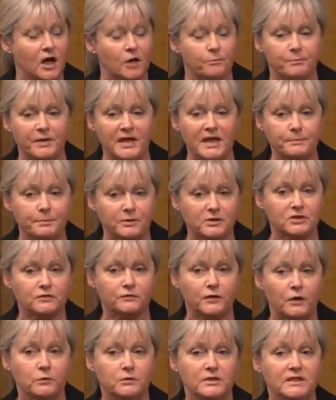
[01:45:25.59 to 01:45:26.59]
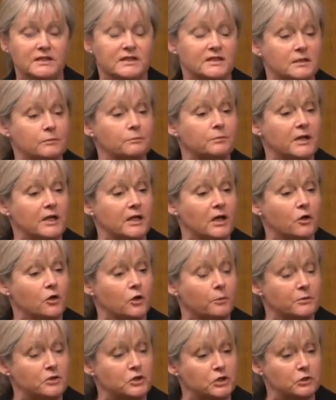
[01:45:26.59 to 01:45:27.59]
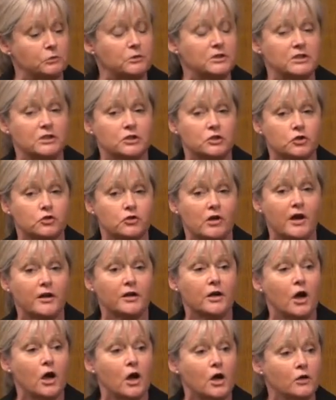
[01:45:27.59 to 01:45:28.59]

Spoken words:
A people's vote is simply an opportunity to try and